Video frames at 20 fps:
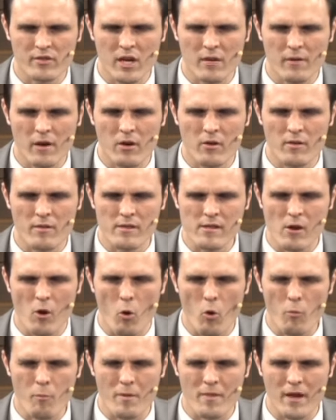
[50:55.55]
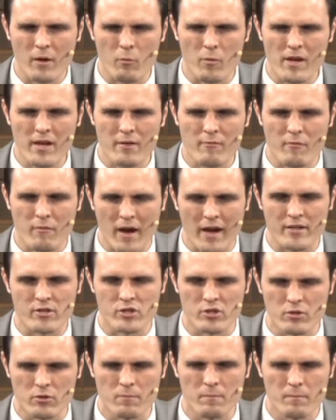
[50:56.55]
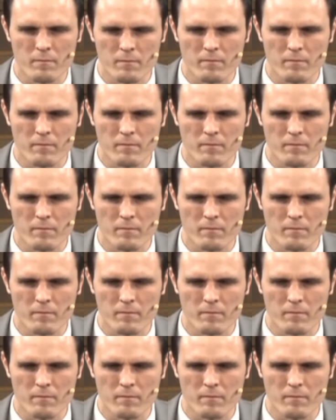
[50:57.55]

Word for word: yourself out in the open that we can find you.